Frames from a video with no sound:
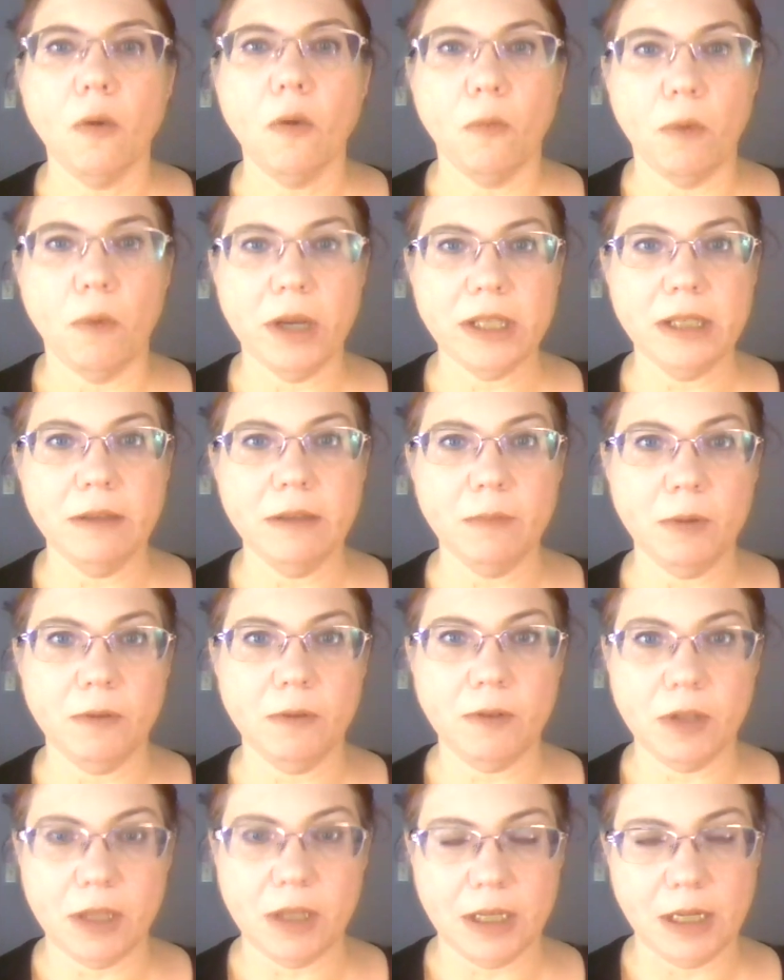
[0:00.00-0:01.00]
Once it
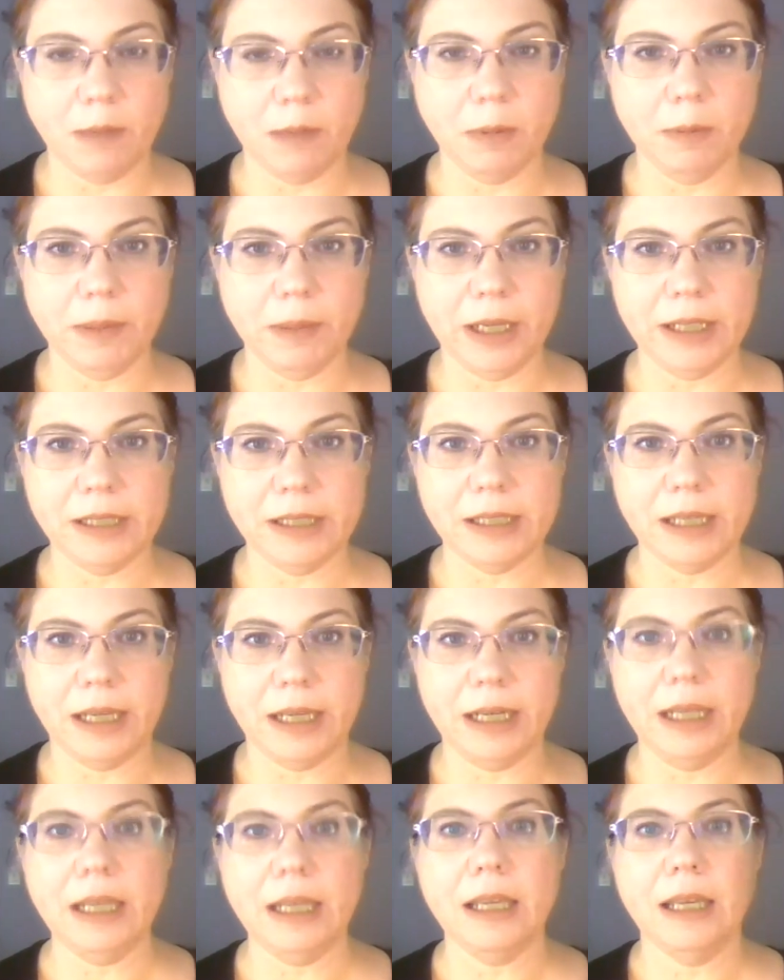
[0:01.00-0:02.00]
moved to the double-blind
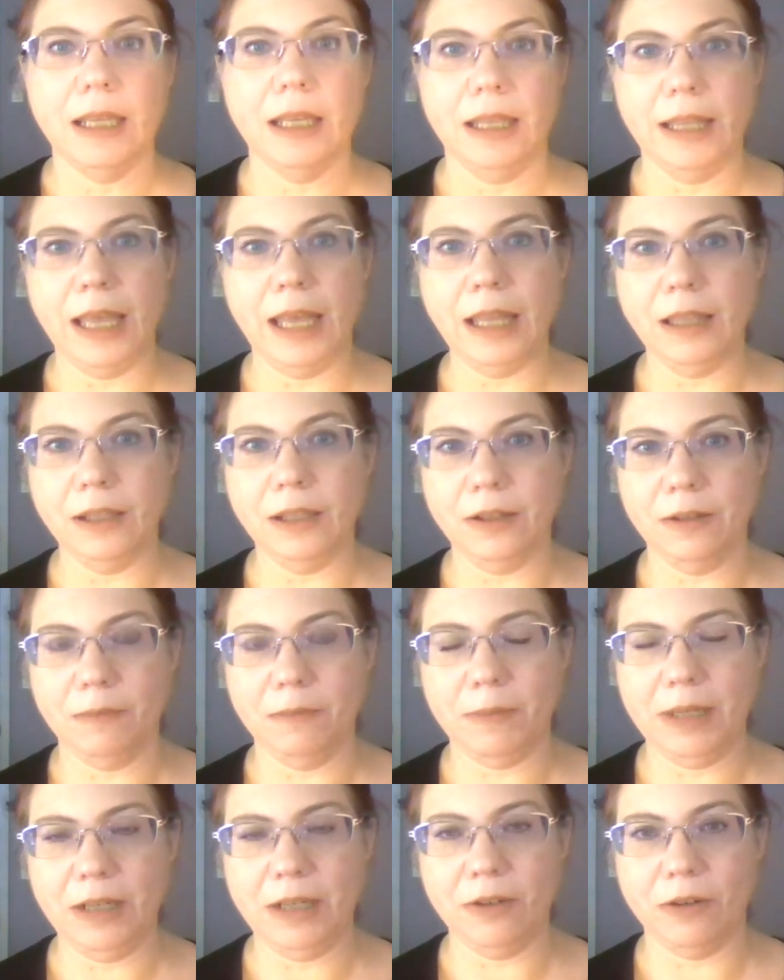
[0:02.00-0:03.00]
study, that little
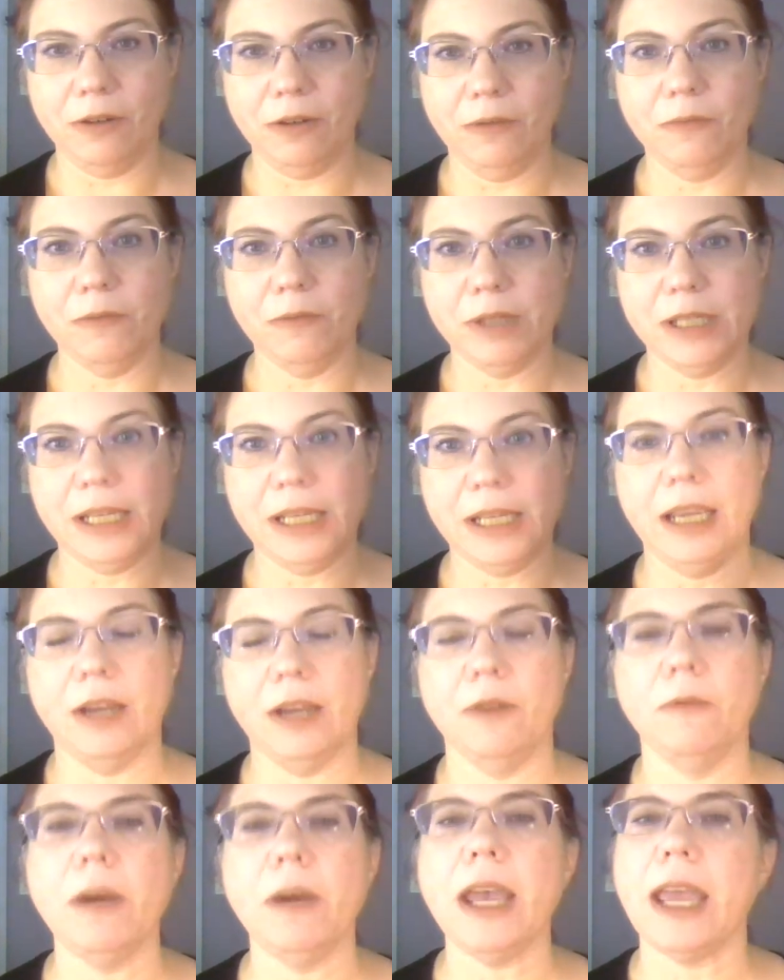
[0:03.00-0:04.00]
meter was taken
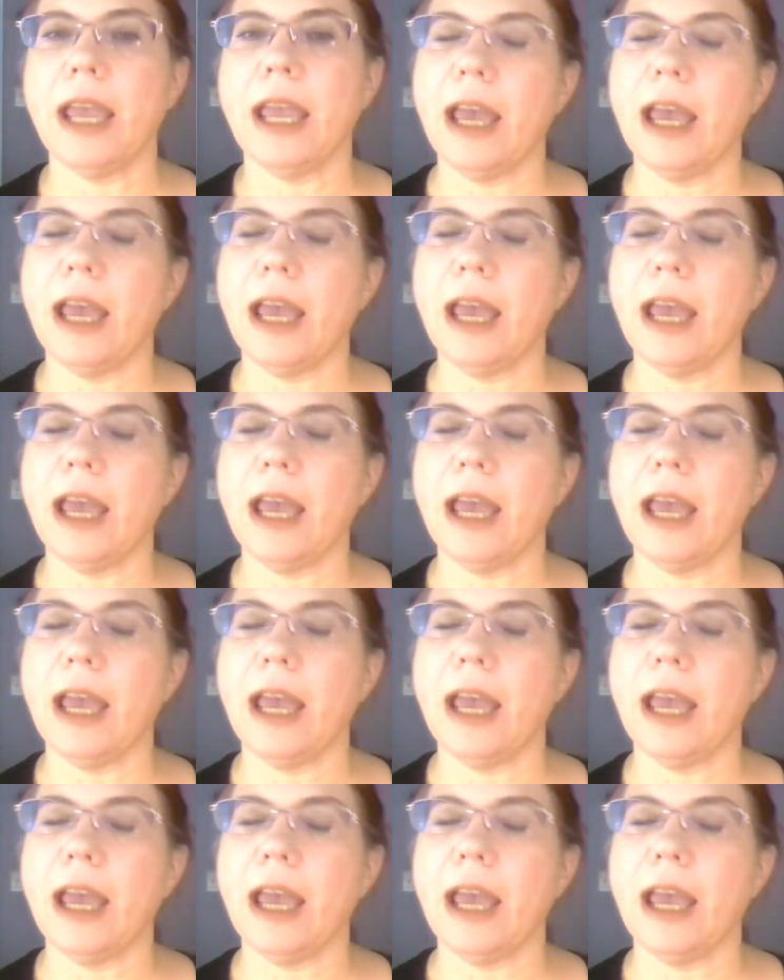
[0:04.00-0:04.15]
away.